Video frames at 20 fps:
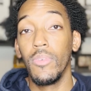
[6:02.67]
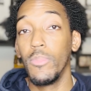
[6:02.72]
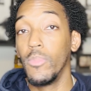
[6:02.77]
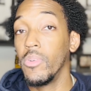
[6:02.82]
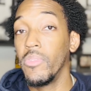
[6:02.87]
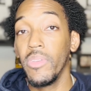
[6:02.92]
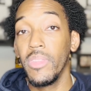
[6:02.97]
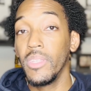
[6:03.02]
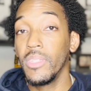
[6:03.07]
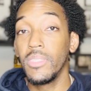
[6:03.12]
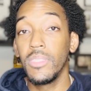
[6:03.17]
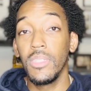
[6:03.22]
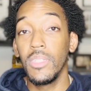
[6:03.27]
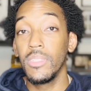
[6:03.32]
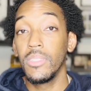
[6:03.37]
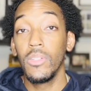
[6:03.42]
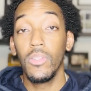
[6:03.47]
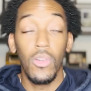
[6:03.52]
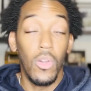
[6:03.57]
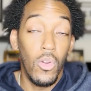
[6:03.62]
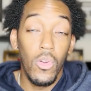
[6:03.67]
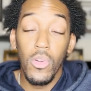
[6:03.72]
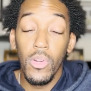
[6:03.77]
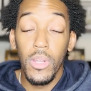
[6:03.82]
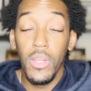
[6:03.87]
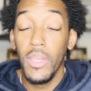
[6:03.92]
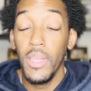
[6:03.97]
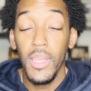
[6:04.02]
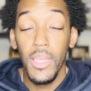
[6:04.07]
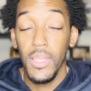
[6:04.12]
movie this is,
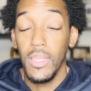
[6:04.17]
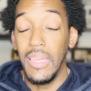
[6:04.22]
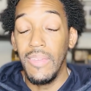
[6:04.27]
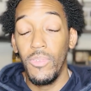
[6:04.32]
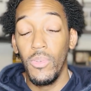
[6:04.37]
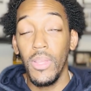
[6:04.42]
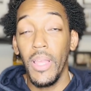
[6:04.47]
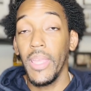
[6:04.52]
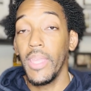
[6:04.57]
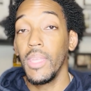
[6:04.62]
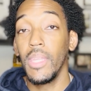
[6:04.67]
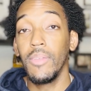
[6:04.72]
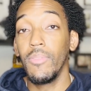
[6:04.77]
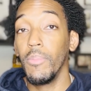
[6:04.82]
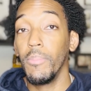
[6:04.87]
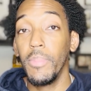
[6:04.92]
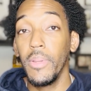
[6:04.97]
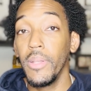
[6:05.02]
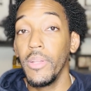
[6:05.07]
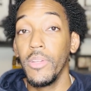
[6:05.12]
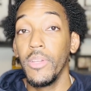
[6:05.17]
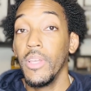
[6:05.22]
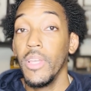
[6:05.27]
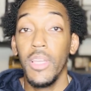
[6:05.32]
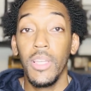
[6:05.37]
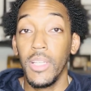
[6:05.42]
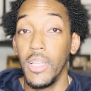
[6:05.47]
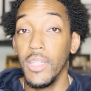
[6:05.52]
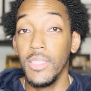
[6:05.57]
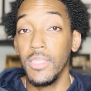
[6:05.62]
or if you like it even better
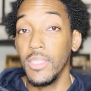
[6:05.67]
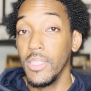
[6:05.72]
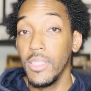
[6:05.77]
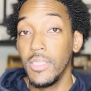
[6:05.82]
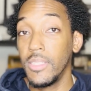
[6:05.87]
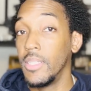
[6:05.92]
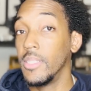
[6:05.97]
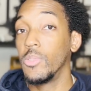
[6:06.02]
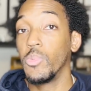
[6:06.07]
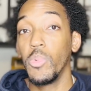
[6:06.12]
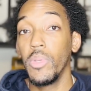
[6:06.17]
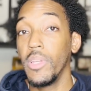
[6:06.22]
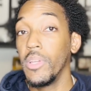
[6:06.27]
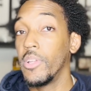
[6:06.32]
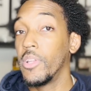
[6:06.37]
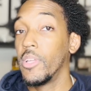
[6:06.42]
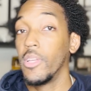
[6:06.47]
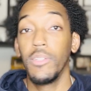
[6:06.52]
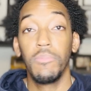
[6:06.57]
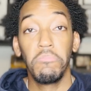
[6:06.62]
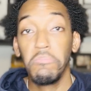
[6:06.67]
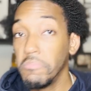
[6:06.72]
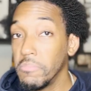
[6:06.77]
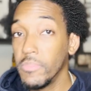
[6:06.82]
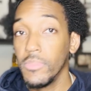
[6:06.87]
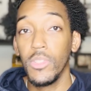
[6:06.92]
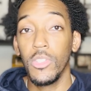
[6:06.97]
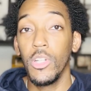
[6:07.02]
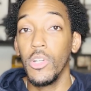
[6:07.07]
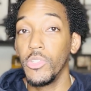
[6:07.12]
because it is this weird,
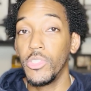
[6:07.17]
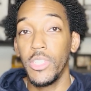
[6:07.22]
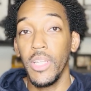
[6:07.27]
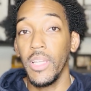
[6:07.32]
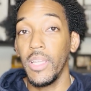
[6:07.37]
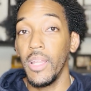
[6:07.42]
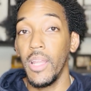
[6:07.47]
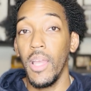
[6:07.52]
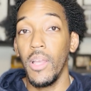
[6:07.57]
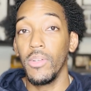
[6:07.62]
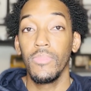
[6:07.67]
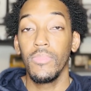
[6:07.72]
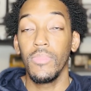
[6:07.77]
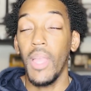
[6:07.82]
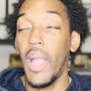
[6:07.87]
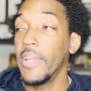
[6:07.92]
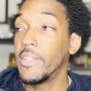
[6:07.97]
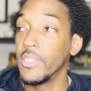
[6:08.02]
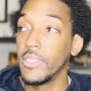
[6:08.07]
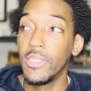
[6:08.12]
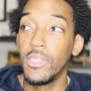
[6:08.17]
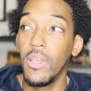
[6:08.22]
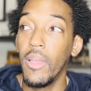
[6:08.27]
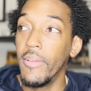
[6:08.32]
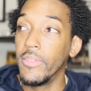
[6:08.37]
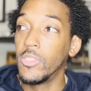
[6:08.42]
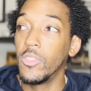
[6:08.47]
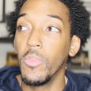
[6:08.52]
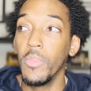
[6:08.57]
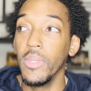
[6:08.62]
go check it out. I just still have
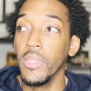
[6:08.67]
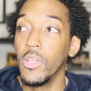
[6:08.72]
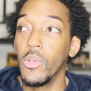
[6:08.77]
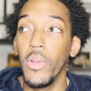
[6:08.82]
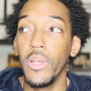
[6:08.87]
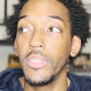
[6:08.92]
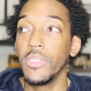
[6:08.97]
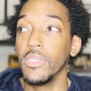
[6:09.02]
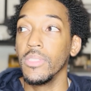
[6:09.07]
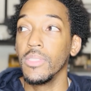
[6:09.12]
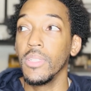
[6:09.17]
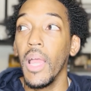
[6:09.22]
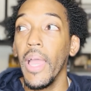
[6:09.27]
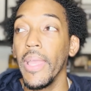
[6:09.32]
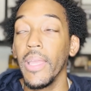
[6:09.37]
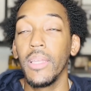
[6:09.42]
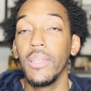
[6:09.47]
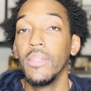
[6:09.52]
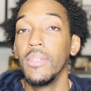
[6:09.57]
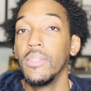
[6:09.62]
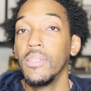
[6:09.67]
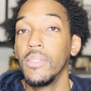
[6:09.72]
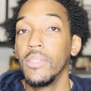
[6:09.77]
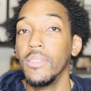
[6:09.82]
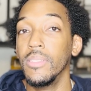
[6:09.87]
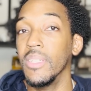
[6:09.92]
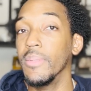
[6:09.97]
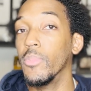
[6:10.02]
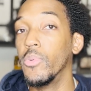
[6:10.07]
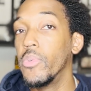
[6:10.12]
so many questions. Like,
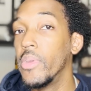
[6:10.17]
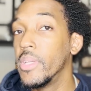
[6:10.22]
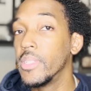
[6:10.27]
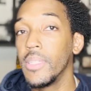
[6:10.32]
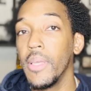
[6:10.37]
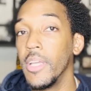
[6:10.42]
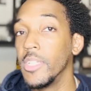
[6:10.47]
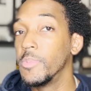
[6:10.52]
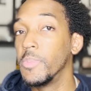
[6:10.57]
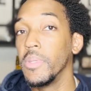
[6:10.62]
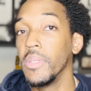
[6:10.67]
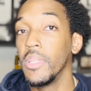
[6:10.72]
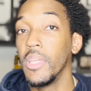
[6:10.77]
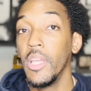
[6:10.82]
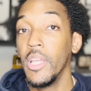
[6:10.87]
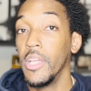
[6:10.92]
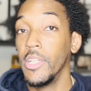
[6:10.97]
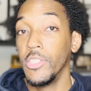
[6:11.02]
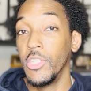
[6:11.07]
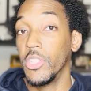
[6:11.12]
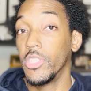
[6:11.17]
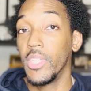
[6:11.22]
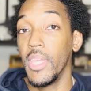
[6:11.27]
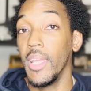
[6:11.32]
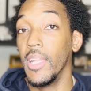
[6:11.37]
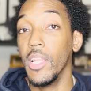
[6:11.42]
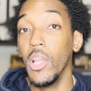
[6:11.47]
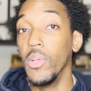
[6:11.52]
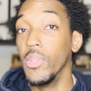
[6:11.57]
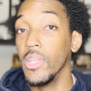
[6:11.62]
did Maria's husband just
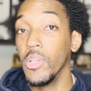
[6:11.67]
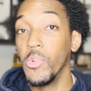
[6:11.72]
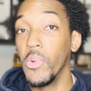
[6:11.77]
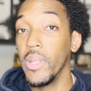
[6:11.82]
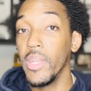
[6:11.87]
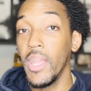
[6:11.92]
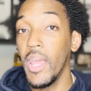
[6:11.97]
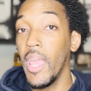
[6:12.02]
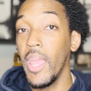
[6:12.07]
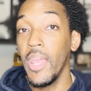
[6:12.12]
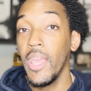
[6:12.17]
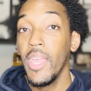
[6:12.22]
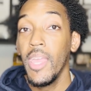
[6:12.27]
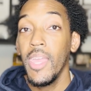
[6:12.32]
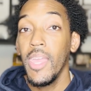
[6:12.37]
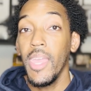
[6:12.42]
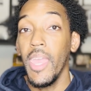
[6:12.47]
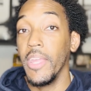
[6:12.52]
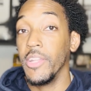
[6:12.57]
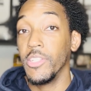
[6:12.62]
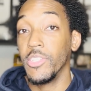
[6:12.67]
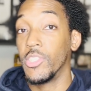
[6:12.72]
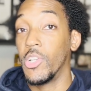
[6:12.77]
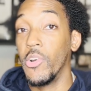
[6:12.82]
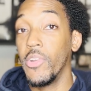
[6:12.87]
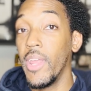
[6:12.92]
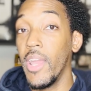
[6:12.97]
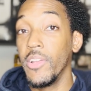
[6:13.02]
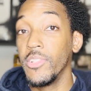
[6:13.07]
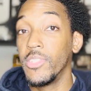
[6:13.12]
get lonely one night and just go
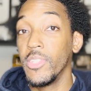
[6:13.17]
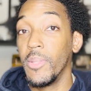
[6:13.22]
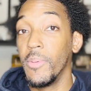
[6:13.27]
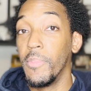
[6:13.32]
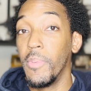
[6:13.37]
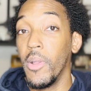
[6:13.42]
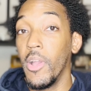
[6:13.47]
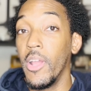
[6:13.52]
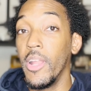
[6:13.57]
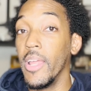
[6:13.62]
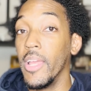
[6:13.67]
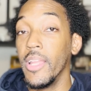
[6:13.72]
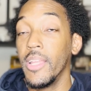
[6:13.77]
down to the barn and,